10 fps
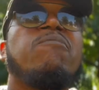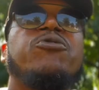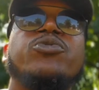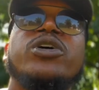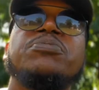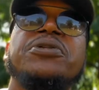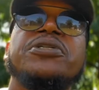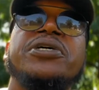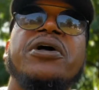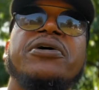She wants me to
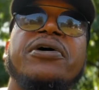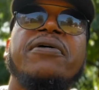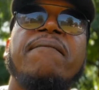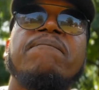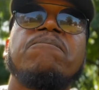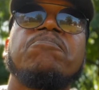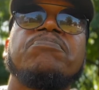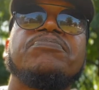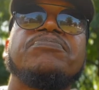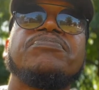tell her
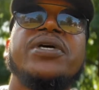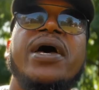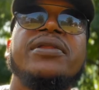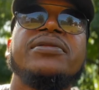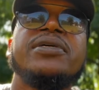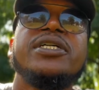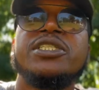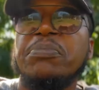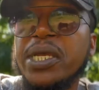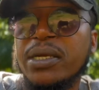that it's
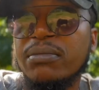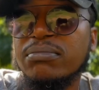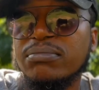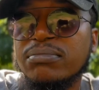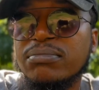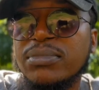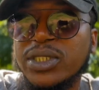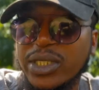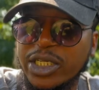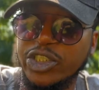me.
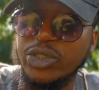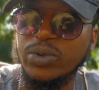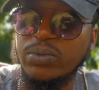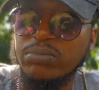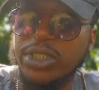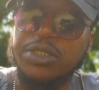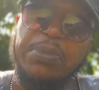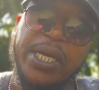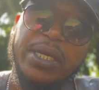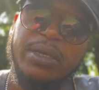It's not you. It's
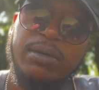me.